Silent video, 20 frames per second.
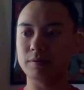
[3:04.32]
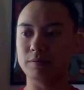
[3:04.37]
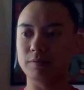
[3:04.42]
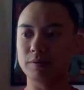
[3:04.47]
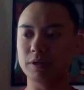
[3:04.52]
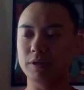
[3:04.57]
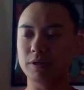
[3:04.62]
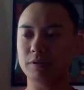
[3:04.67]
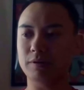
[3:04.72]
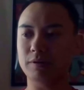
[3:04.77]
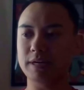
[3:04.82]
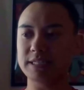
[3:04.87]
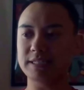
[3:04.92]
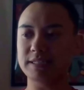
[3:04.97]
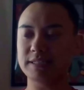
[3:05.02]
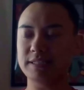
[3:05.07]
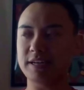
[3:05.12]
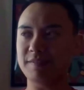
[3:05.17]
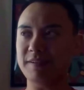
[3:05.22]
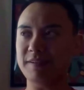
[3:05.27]
real crazy
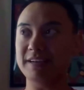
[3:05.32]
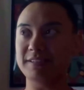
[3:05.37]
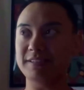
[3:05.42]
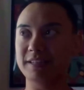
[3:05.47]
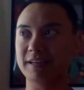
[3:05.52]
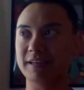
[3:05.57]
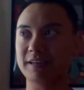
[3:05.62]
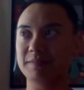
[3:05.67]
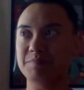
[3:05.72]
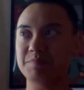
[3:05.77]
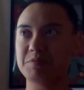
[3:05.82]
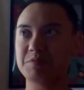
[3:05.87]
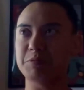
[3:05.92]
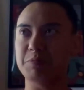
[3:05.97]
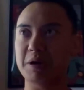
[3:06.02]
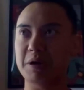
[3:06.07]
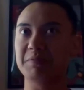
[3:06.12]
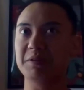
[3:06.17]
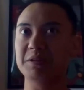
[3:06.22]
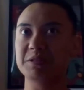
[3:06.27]
stuff. Actually, I should
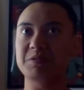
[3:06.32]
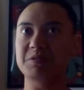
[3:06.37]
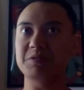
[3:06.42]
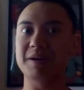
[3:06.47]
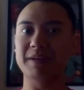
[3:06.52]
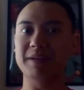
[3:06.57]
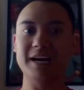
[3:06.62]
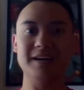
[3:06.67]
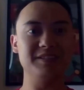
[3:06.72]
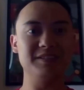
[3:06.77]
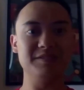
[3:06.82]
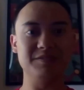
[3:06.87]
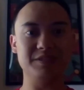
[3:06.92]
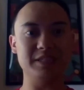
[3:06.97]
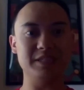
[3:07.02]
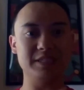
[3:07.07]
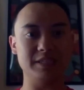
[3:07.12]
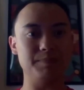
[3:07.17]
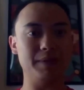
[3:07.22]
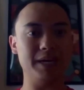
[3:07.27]
probably describe the house. It was
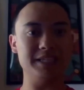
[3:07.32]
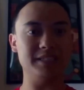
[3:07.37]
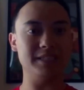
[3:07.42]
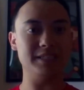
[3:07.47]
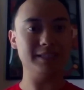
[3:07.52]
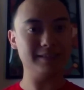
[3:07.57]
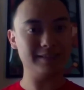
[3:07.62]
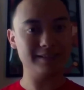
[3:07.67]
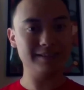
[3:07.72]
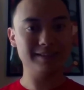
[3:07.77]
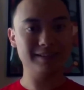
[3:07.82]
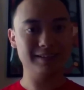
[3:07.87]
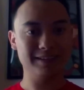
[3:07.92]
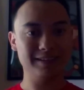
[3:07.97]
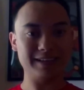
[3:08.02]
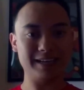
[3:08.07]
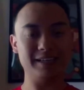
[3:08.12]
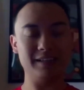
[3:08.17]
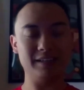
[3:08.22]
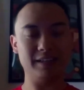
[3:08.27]
just a basic
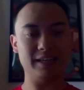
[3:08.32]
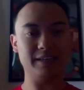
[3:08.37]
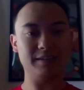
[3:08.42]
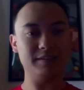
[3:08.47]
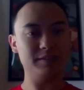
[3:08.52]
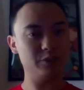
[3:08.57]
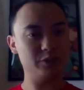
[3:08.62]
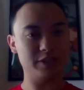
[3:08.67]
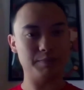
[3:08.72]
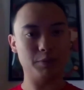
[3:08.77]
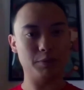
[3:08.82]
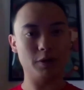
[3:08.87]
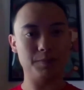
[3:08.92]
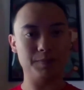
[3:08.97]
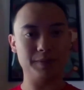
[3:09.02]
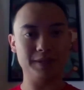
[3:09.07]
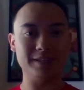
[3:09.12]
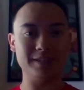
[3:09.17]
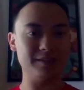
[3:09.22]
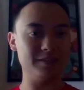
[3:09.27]
kind of like
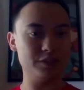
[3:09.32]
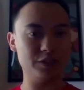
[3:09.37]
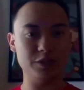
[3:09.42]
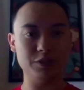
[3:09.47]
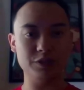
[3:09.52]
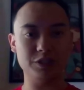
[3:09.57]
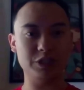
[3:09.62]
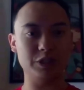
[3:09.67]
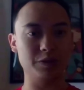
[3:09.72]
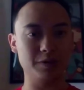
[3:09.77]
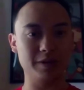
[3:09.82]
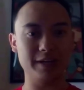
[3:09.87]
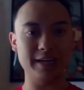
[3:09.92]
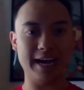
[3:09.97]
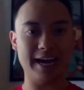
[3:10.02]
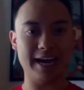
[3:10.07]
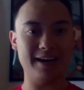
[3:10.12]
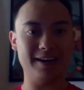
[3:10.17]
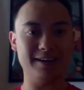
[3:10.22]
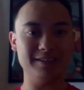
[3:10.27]
suburban two-story
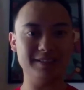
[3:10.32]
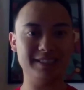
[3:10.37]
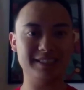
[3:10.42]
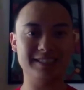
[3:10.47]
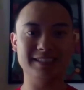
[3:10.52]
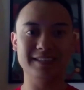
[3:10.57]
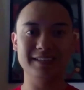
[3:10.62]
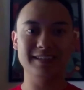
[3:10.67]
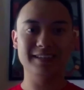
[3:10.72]
house.